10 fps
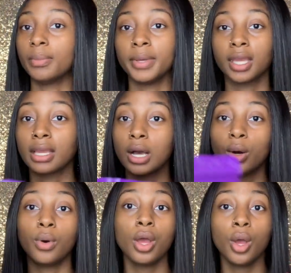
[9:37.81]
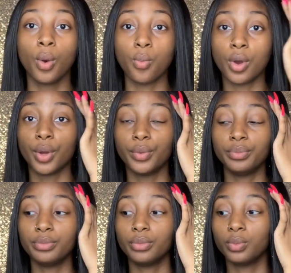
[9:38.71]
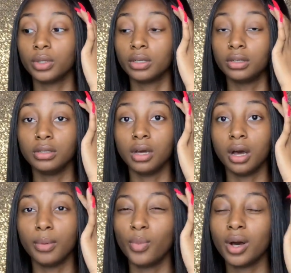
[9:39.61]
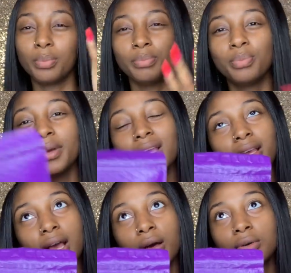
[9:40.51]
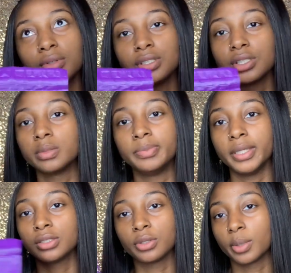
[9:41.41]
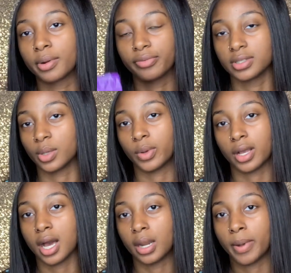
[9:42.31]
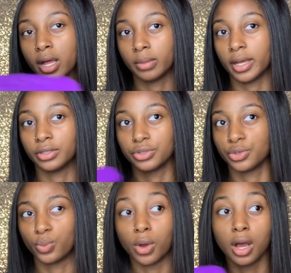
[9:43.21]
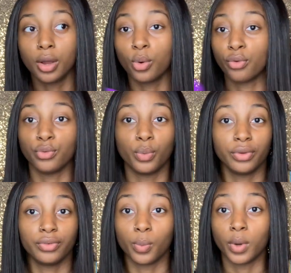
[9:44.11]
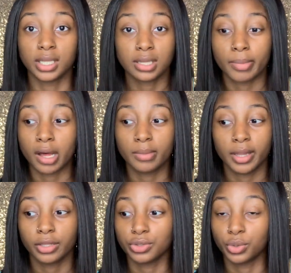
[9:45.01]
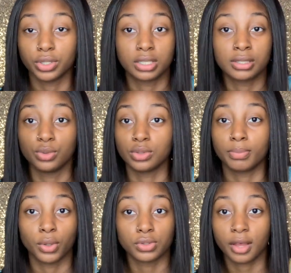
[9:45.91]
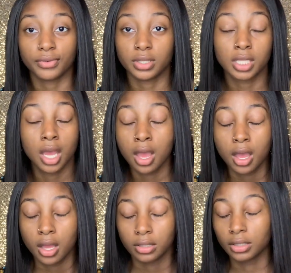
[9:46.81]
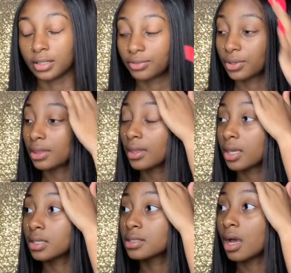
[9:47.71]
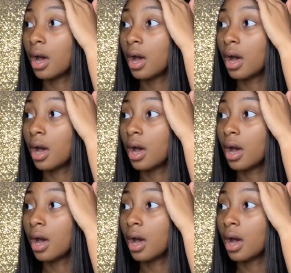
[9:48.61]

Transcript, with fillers: picking out what would, um, well, picking out is just based on your preference, like what kind of poly mailers you want, or if you even want to sell poly mailers, you could just use the post office delivery things.